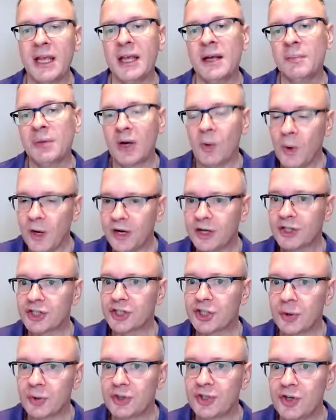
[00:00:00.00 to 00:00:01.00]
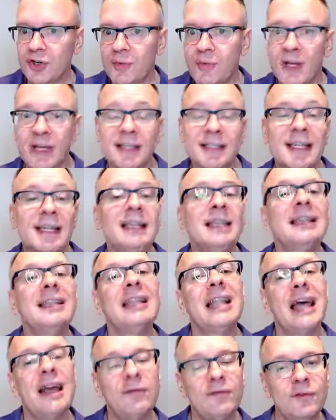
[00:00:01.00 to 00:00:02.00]
But I wanted to show it to you because it
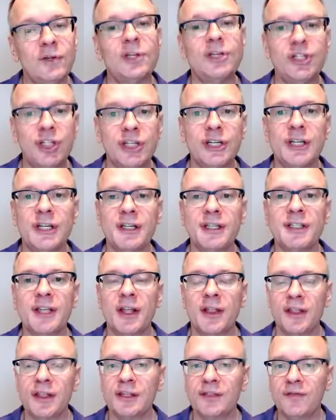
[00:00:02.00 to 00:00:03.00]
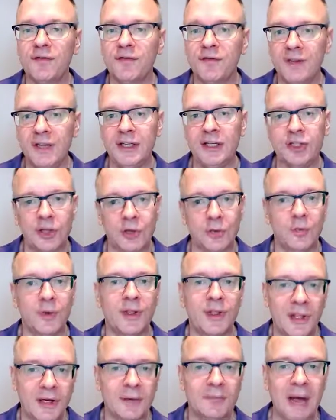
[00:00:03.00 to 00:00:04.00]
leverages this feature
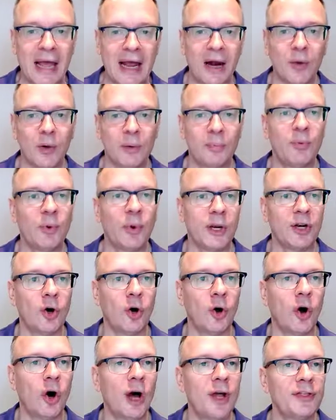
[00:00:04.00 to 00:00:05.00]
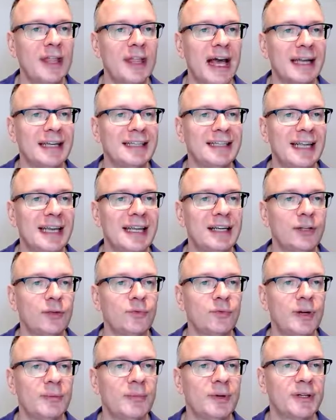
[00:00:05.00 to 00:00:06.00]
within PowerPoint on that data
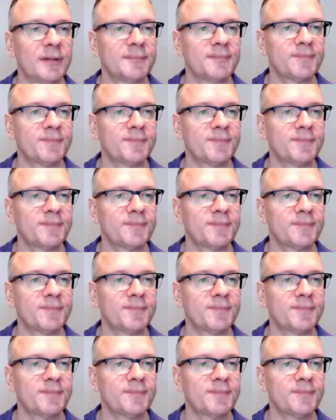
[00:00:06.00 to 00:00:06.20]
ribbon